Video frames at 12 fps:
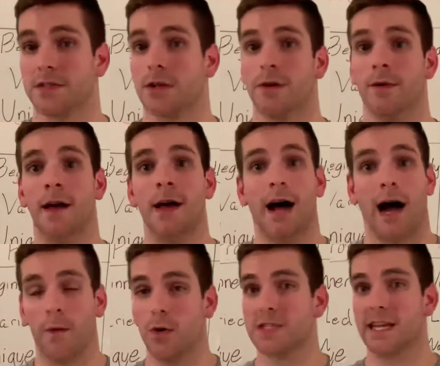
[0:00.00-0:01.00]
So I
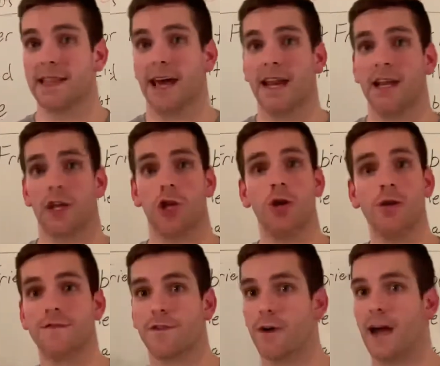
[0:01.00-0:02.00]
will say that a huge
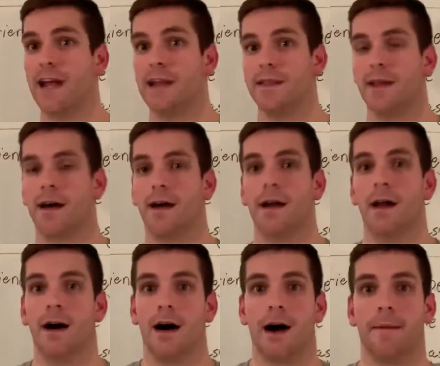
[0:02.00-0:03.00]
variety there,
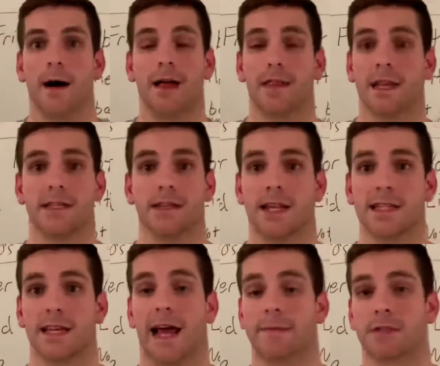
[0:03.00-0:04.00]
um, and that's a, that's
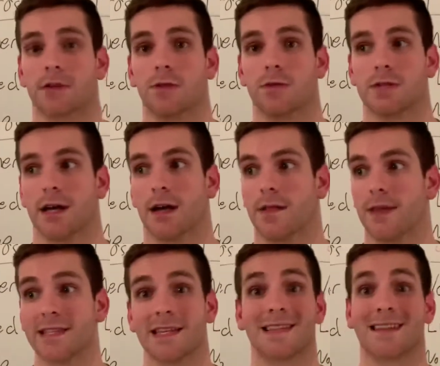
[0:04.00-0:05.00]
an absolute. Uh,
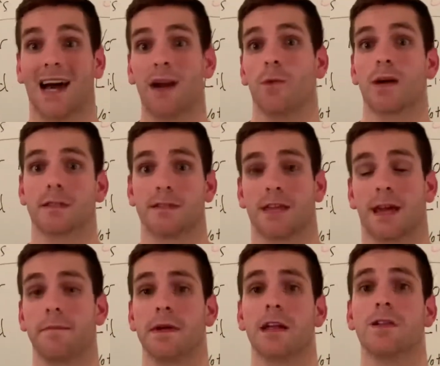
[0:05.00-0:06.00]
that's that's kind of what's
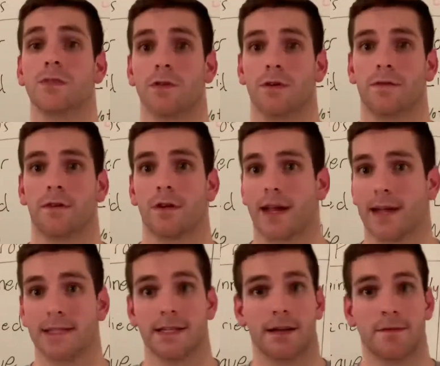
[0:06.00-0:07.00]
kept me into it for like I
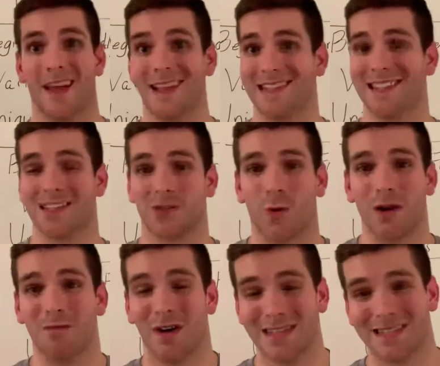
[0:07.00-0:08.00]
said, 18 to 20
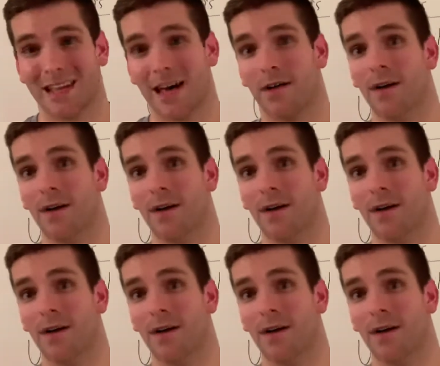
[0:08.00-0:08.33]
months now.